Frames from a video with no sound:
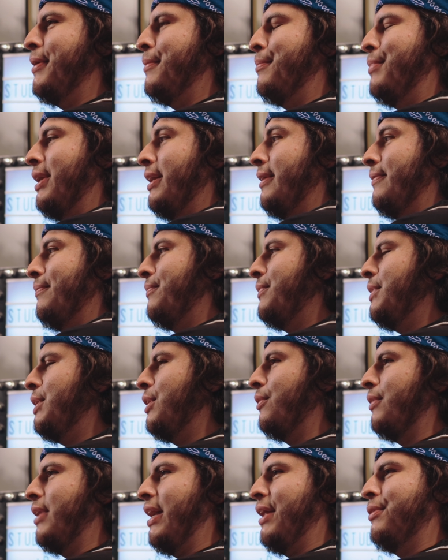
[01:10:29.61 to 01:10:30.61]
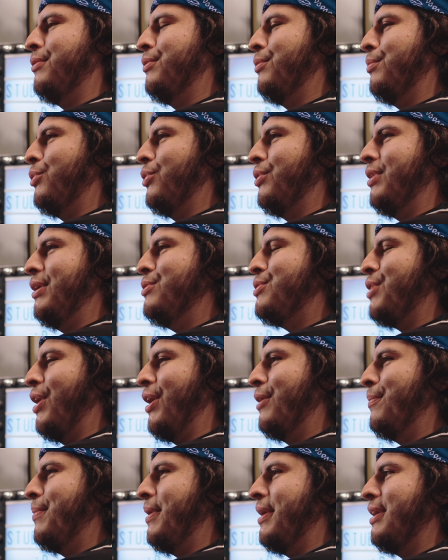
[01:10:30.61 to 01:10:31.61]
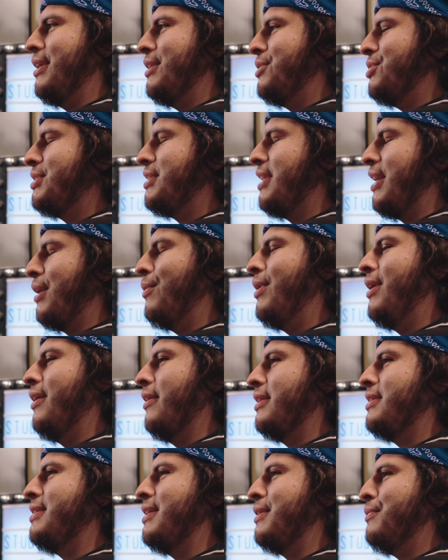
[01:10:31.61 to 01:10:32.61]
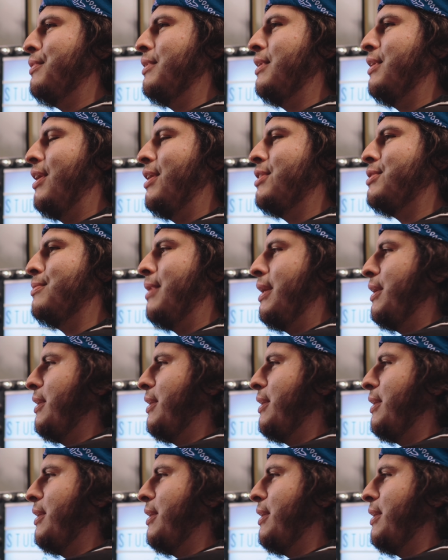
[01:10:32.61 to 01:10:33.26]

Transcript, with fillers: But you know, that the more that you talk about it, it's just like, wow, it's like really awesome.